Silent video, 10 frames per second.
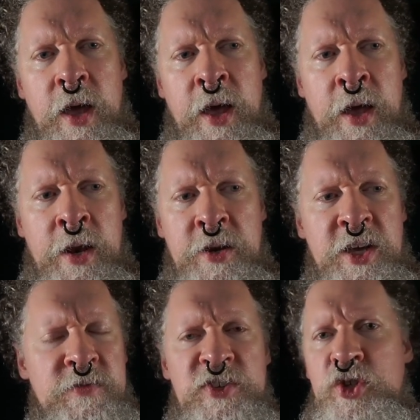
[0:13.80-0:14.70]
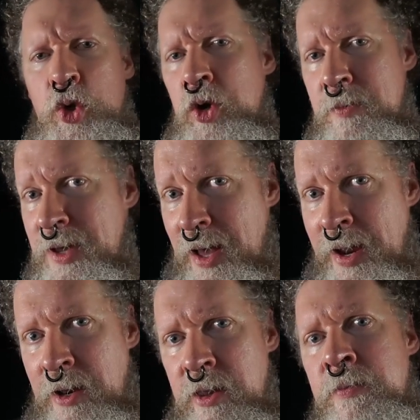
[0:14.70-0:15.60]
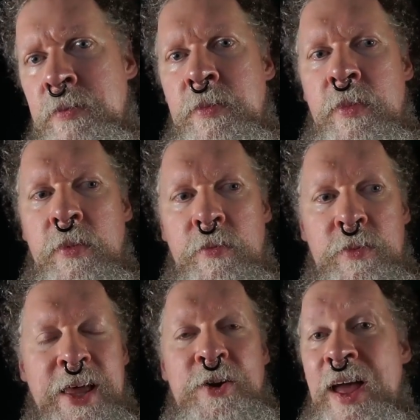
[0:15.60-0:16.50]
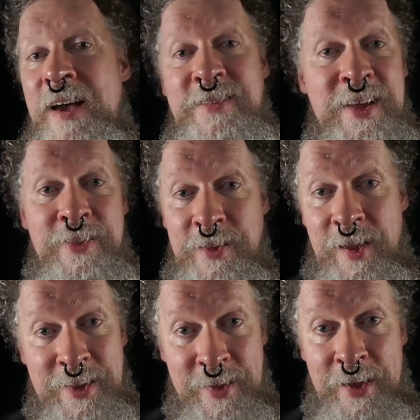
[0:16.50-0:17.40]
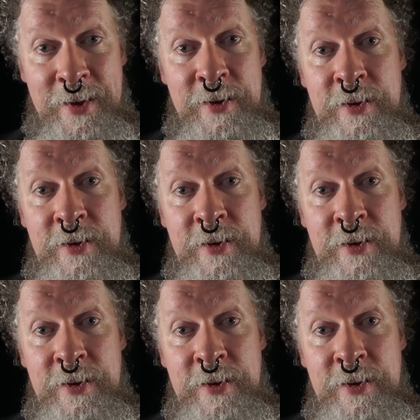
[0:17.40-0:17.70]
and give a story behind them. I don't have anything like that.